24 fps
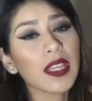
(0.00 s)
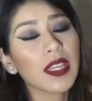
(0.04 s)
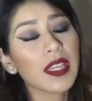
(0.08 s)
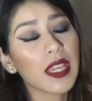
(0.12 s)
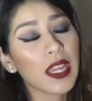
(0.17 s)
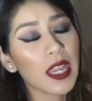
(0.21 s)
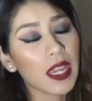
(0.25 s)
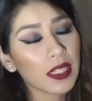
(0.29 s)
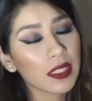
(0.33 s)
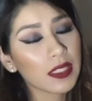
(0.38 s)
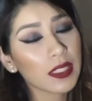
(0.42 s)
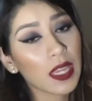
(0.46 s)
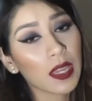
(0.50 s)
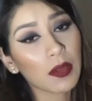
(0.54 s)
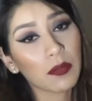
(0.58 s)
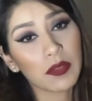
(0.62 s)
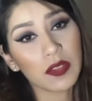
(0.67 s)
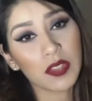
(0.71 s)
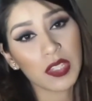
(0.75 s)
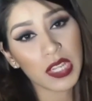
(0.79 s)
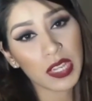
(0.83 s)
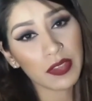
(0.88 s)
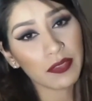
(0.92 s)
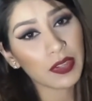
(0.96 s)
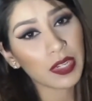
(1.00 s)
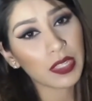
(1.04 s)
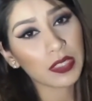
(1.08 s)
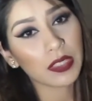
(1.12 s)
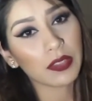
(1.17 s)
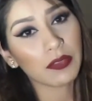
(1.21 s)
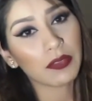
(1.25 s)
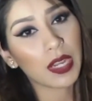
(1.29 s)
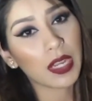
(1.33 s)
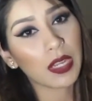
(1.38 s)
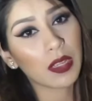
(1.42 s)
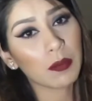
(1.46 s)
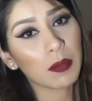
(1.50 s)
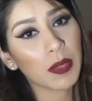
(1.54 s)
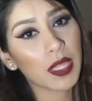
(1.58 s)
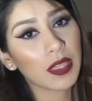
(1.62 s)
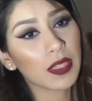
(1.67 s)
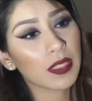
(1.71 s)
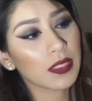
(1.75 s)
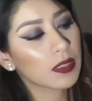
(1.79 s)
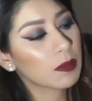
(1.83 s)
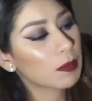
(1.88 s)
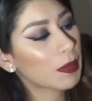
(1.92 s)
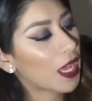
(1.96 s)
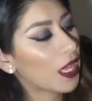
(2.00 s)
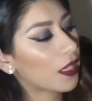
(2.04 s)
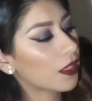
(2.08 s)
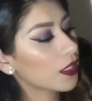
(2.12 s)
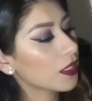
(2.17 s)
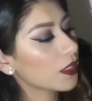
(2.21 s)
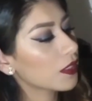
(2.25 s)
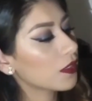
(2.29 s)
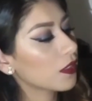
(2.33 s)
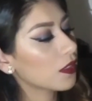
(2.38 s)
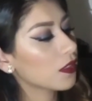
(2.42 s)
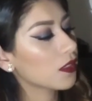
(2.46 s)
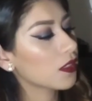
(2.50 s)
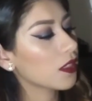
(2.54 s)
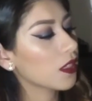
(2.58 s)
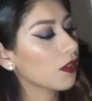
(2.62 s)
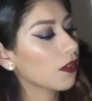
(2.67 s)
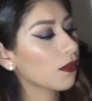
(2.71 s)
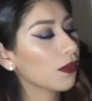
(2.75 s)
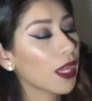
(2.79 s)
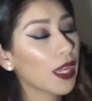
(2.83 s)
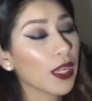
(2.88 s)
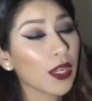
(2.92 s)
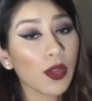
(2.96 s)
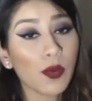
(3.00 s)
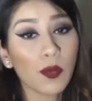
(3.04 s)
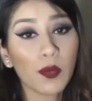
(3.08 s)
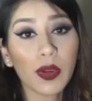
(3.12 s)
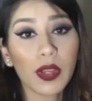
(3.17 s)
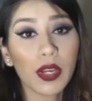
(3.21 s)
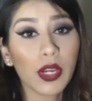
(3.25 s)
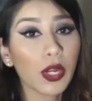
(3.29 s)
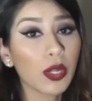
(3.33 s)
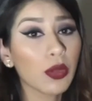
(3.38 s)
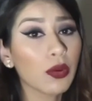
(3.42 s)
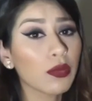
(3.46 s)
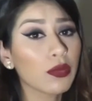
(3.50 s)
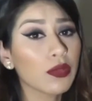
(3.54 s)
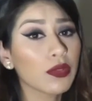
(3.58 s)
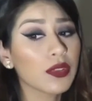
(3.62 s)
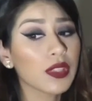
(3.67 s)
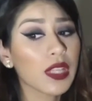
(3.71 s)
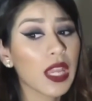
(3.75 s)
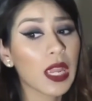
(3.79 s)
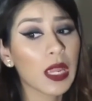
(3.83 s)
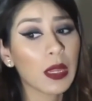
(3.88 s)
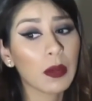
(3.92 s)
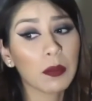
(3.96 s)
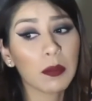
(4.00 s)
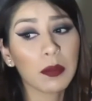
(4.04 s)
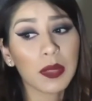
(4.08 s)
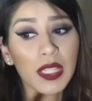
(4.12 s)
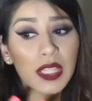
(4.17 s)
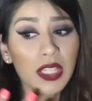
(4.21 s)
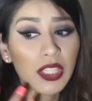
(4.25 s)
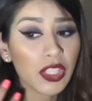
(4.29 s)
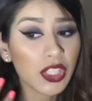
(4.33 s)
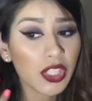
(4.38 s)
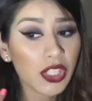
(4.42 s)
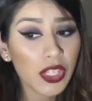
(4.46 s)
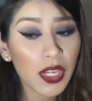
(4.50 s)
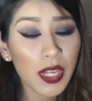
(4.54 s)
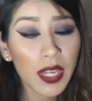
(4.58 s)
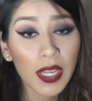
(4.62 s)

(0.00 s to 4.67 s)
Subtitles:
Yes, I would definitely recommend this palette to anyone who's a blush